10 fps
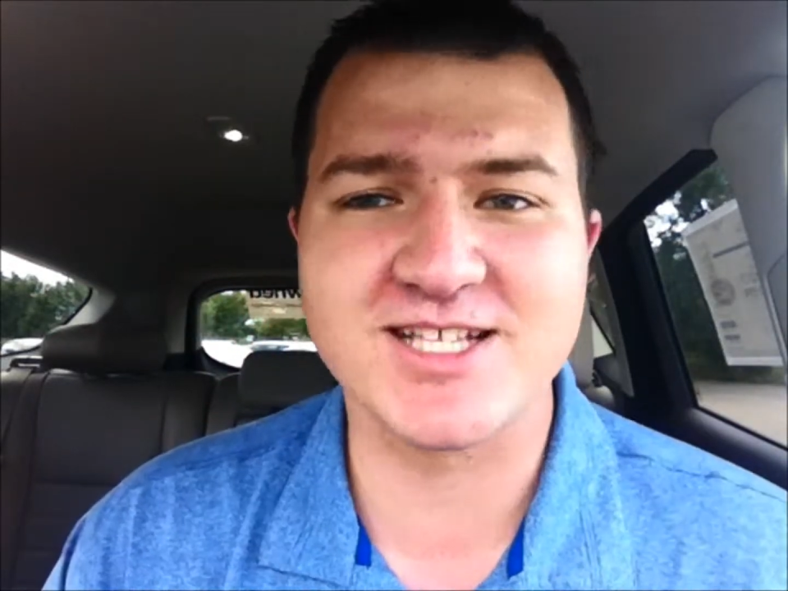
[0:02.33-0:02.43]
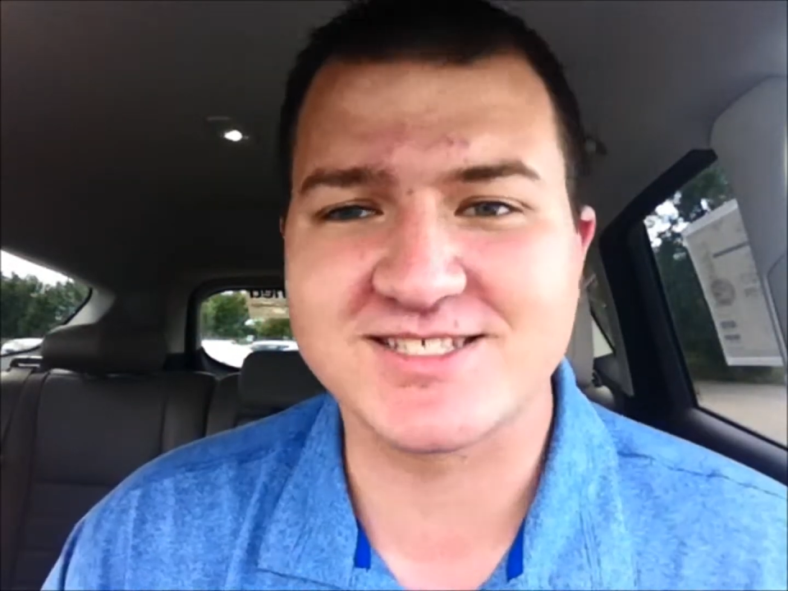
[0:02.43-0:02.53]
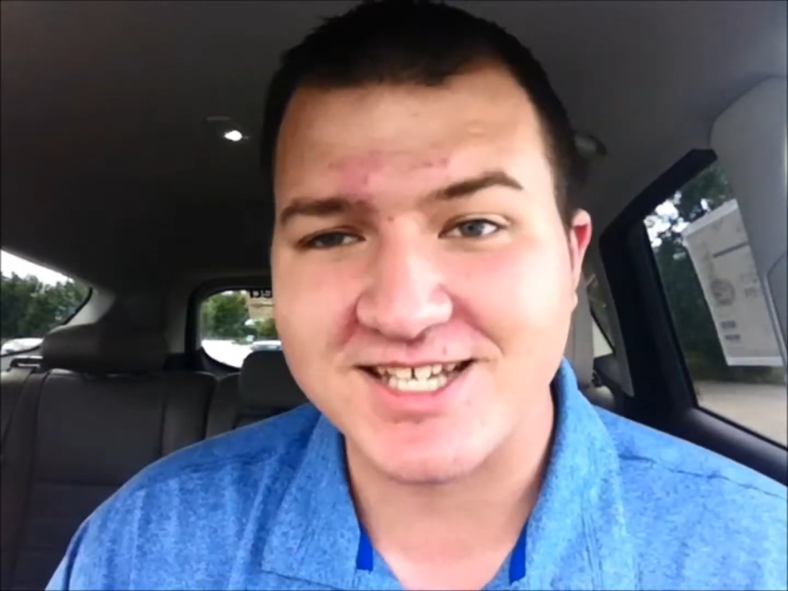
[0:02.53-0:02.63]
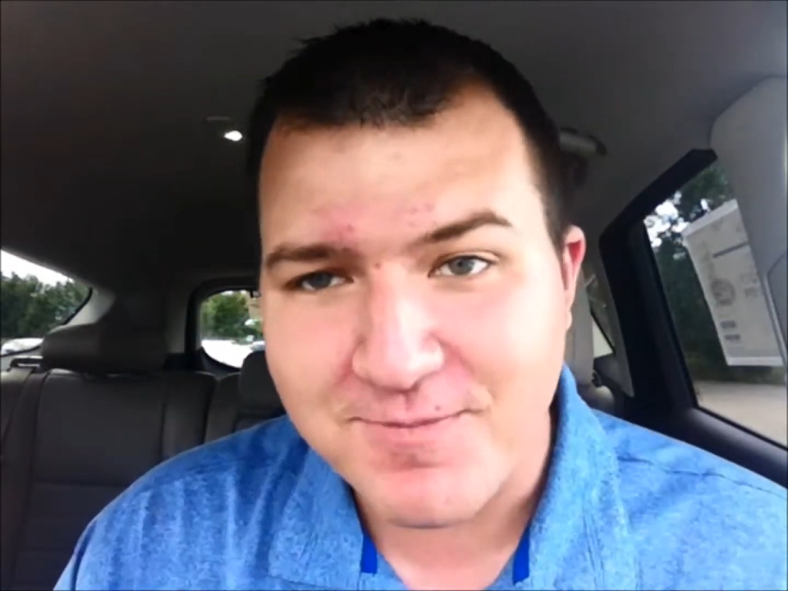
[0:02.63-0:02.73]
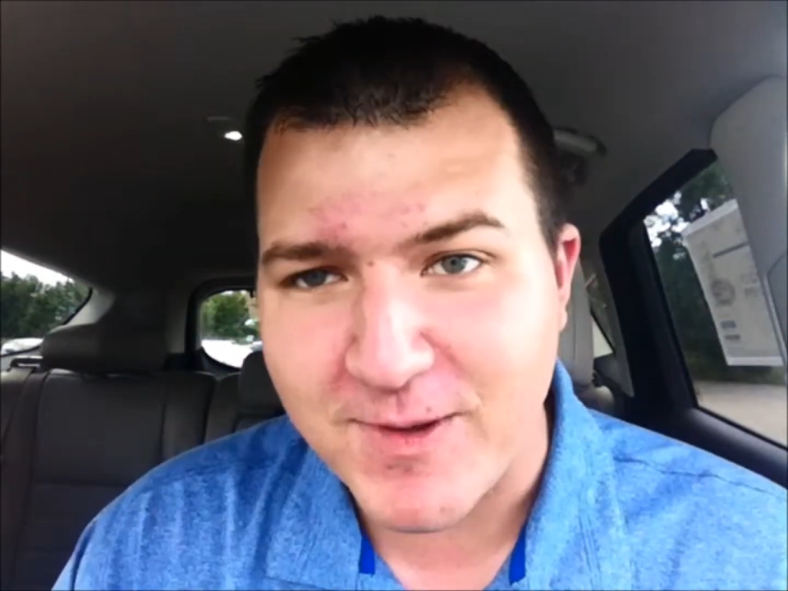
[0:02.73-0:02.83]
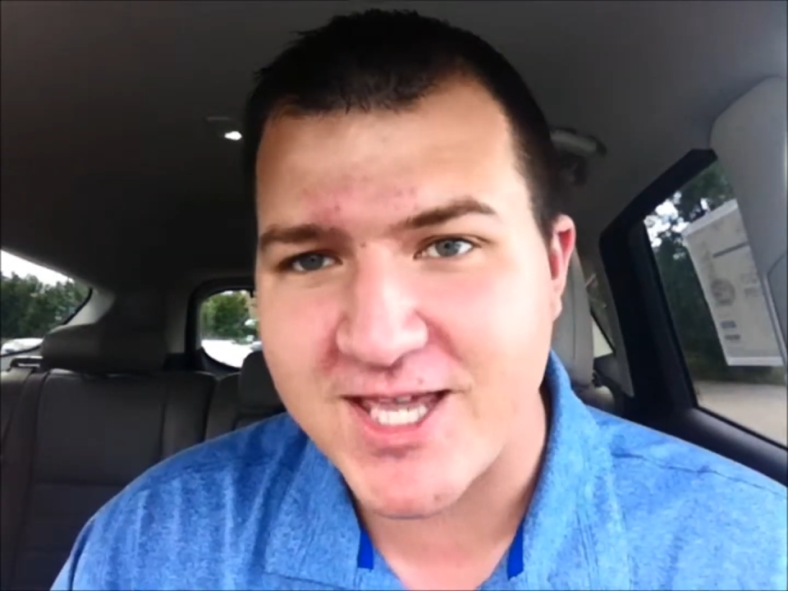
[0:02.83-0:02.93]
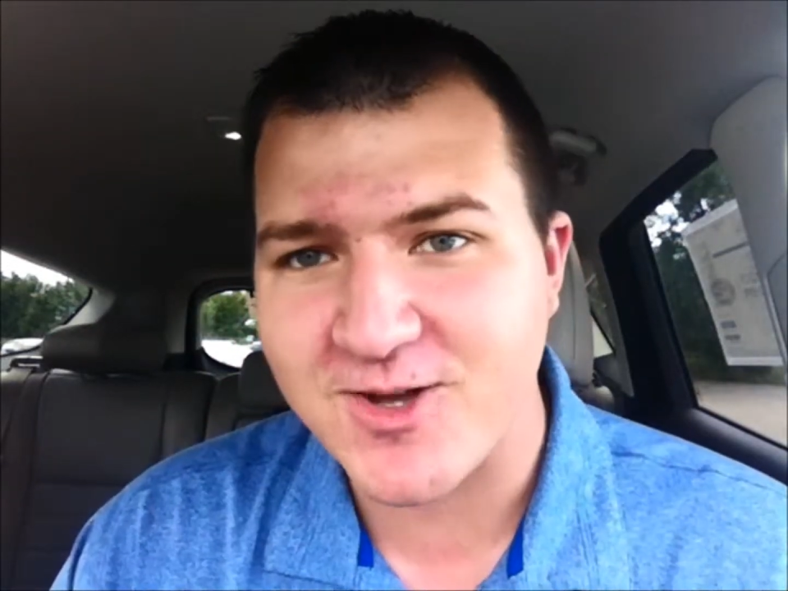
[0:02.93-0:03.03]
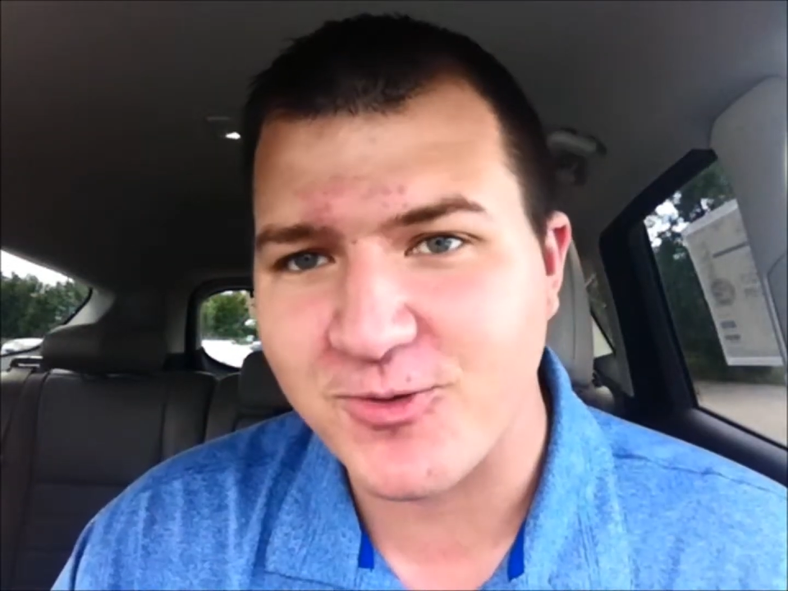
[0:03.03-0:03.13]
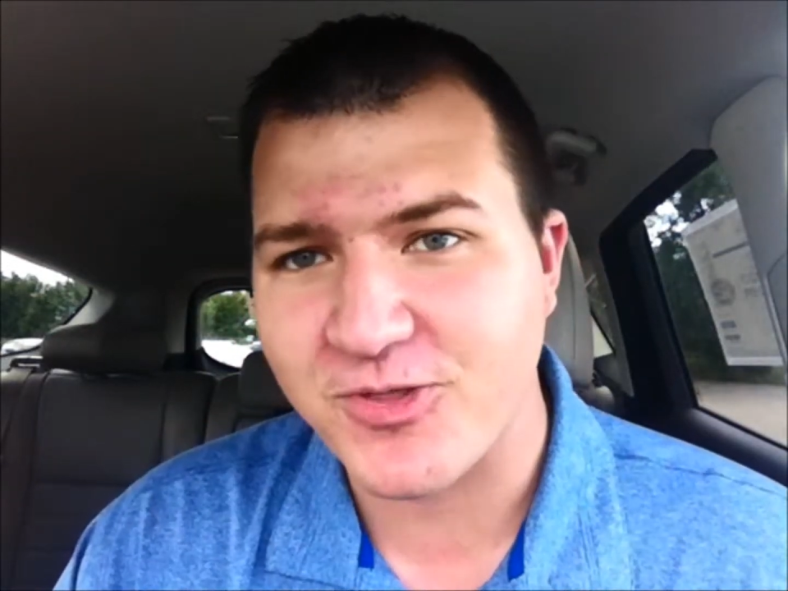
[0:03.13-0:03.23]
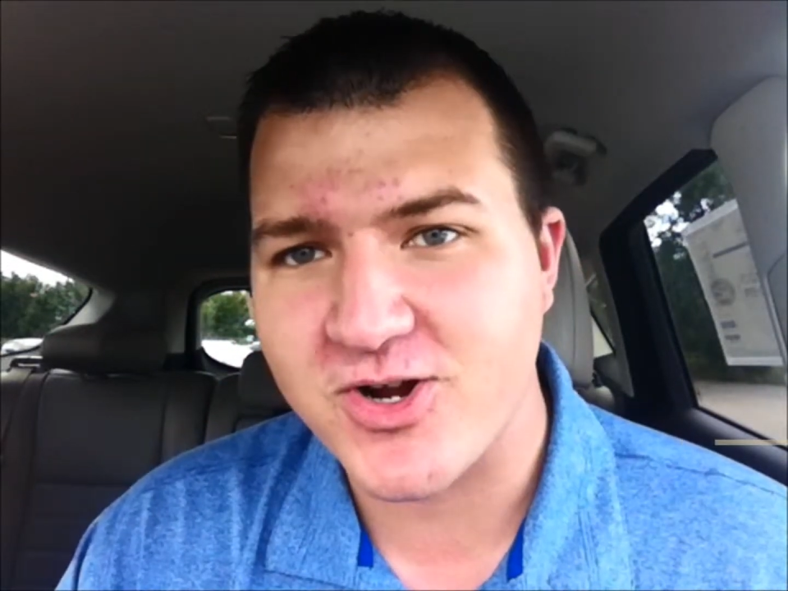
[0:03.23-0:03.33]
It's
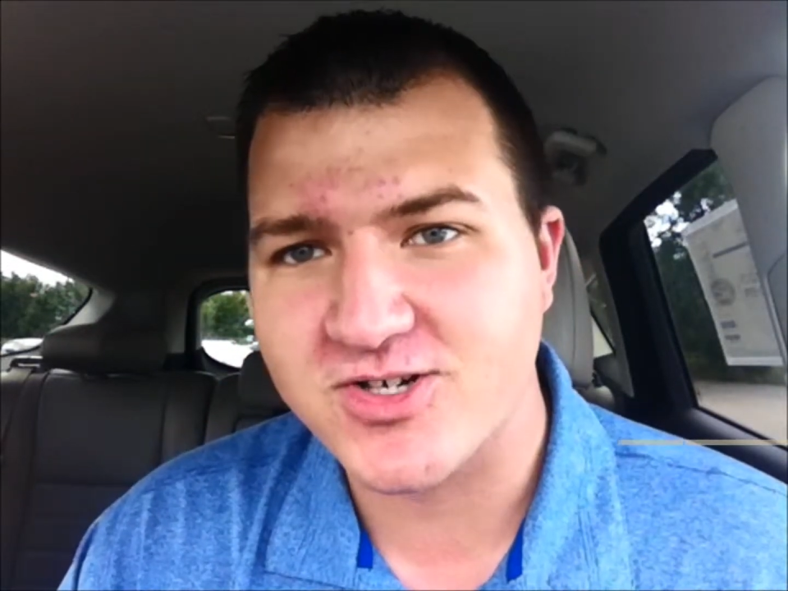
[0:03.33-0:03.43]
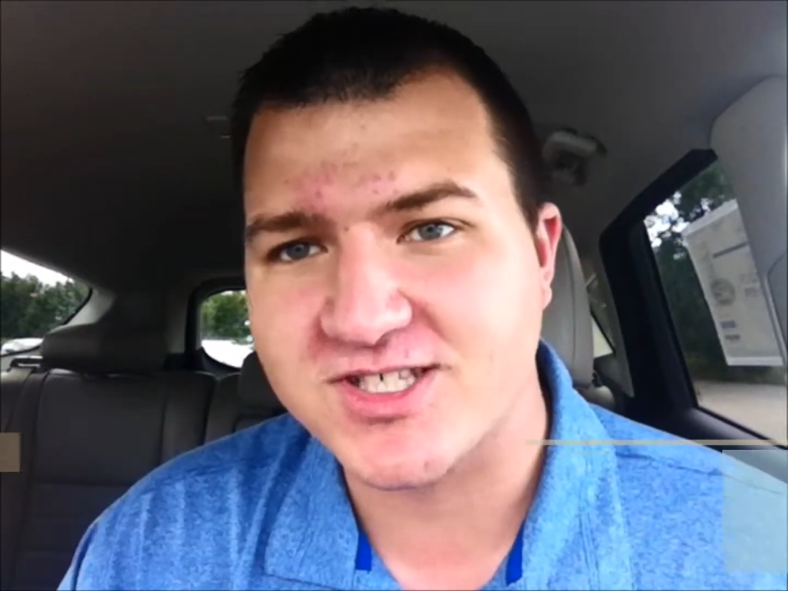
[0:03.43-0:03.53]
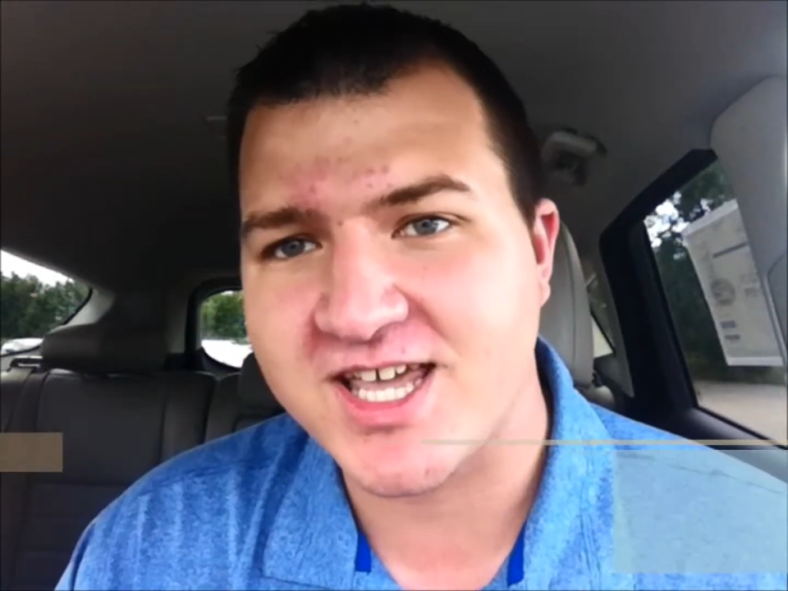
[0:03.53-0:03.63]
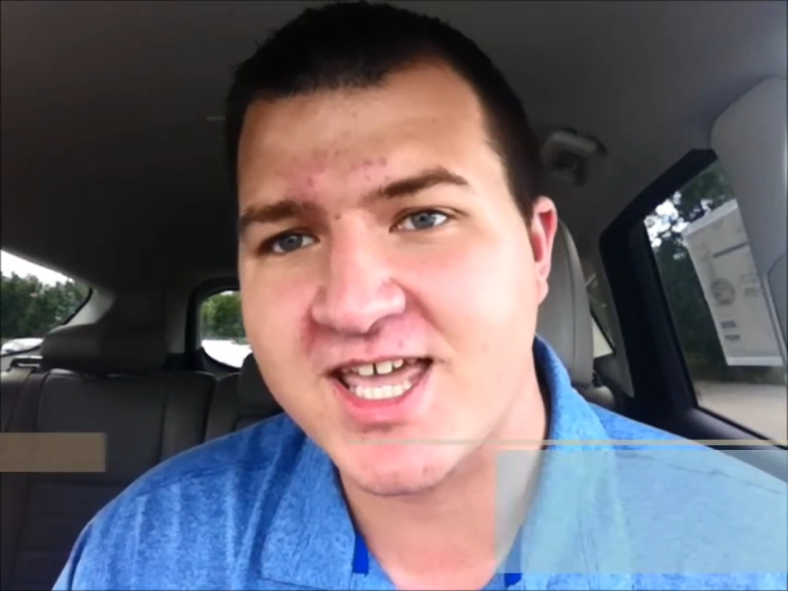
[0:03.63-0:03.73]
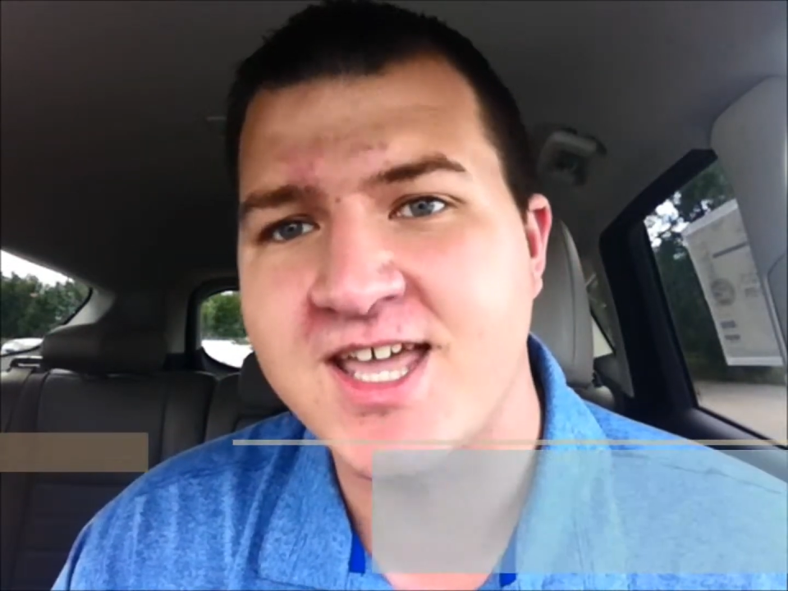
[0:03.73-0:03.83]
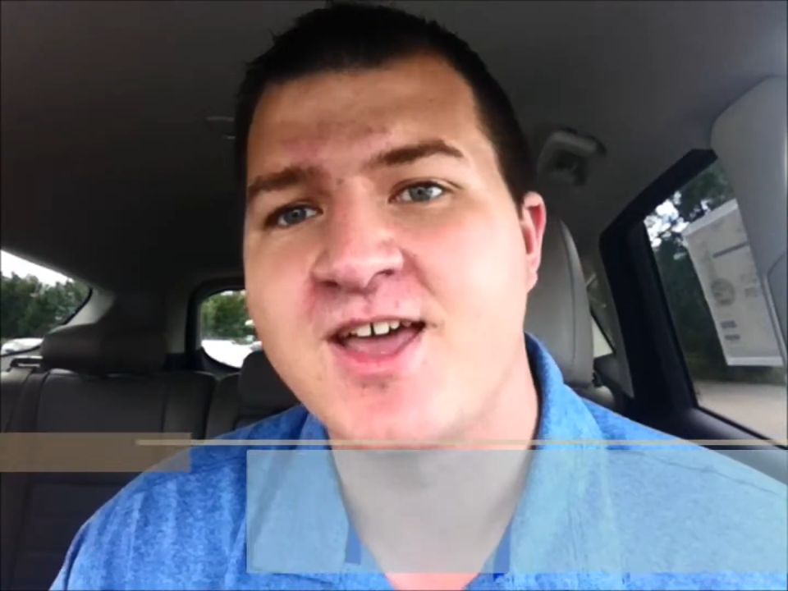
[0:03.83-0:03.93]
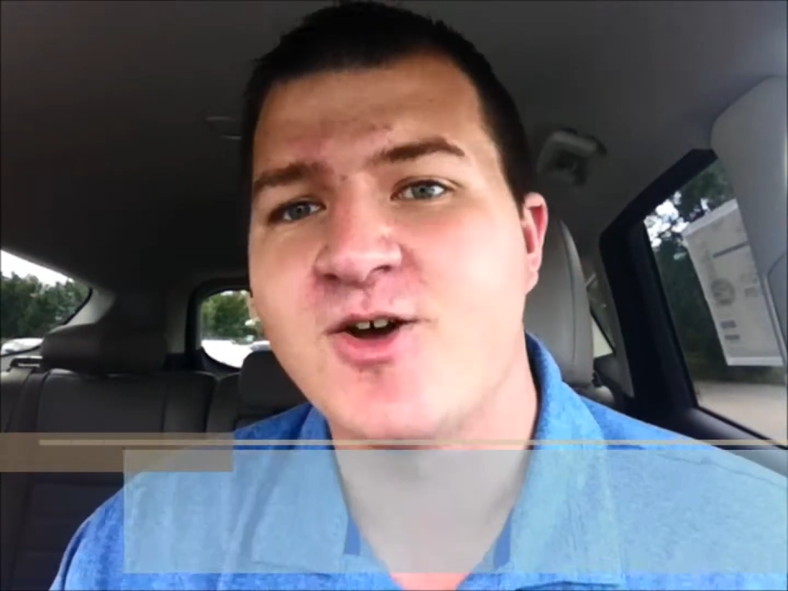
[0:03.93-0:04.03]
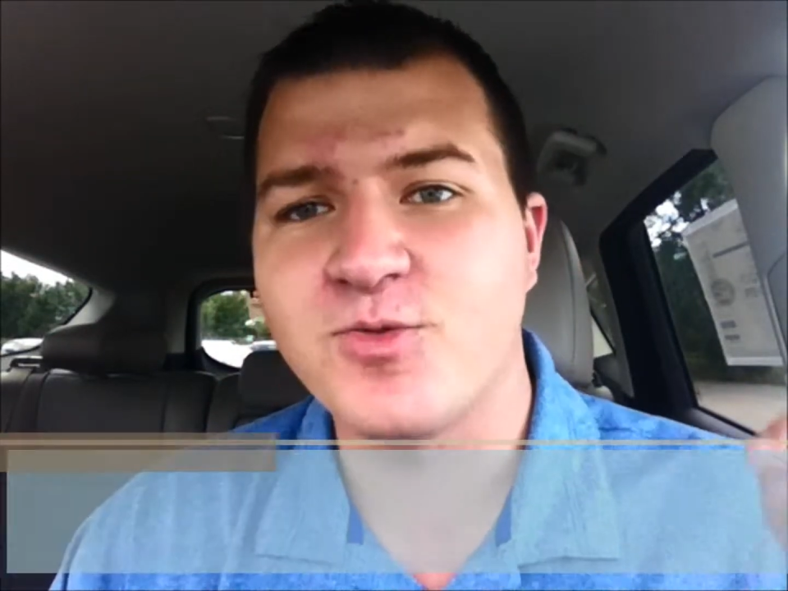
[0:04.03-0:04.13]
CPO Thursday.